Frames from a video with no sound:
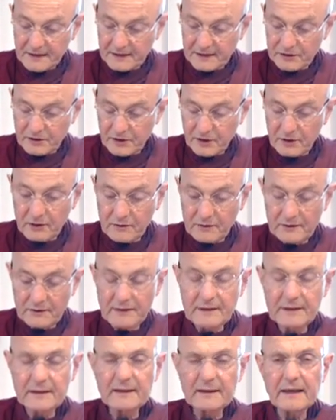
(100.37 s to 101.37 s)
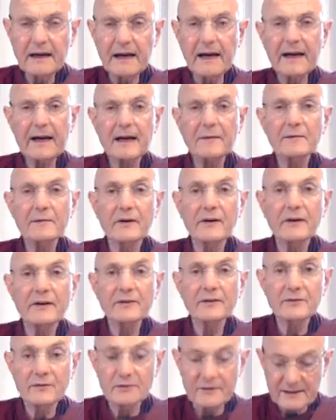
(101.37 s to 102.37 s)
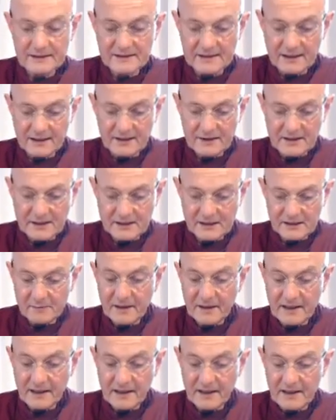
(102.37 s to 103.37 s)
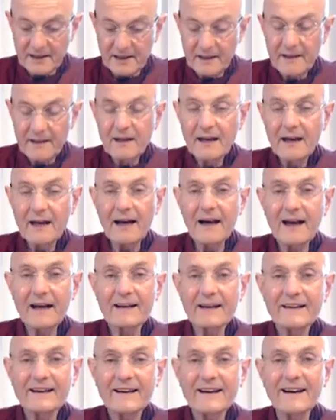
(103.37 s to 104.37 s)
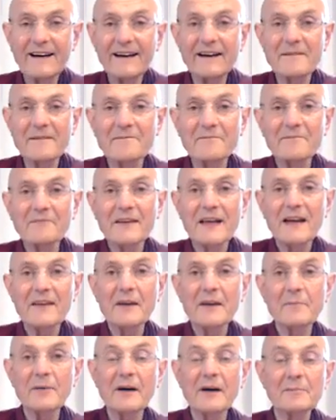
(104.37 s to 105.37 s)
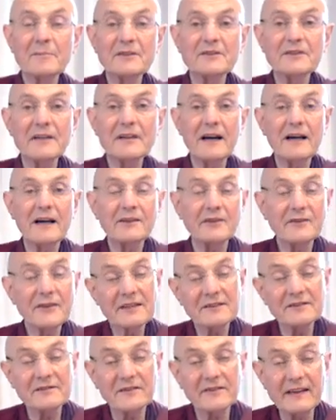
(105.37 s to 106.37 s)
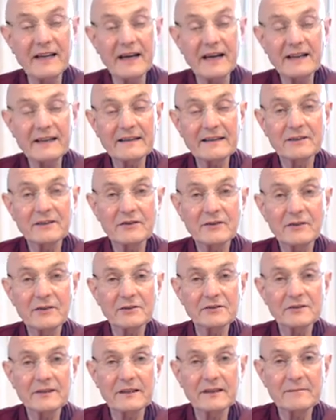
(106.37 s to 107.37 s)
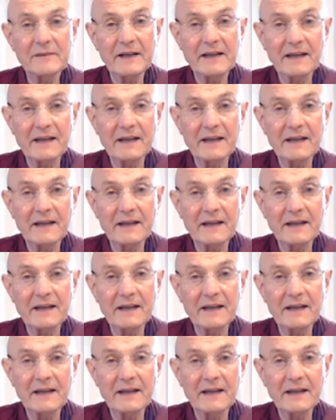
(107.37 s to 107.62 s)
So I am going through this at great speed, and the purpose and the reason for that is, of course, there are